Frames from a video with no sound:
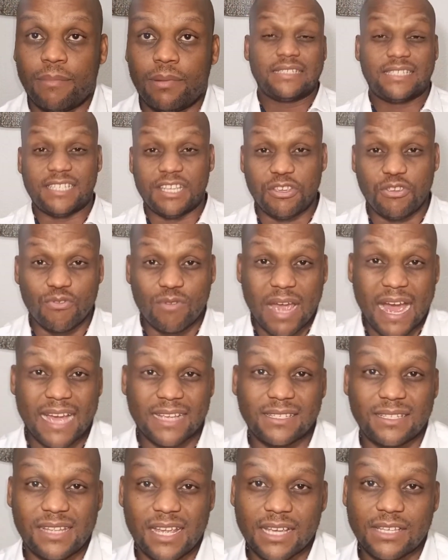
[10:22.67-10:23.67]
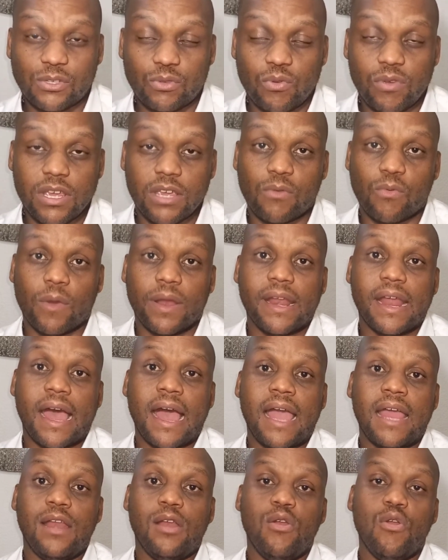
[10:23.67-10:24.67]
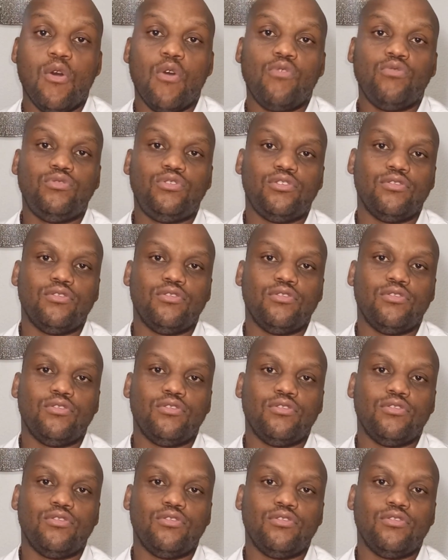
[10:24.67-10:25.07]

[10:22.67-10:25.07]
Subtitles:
See you guys next week when I load